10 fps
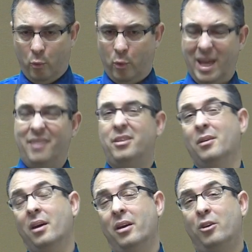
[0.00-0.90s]
We have
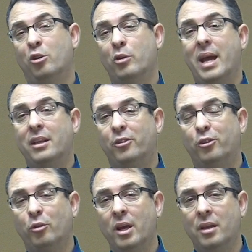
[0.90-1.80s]
to create a
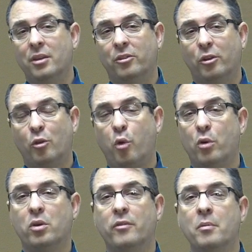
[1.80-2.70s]
string that's
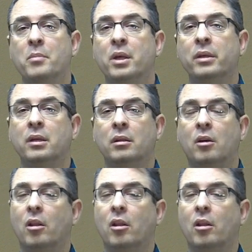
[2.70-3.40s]
250,000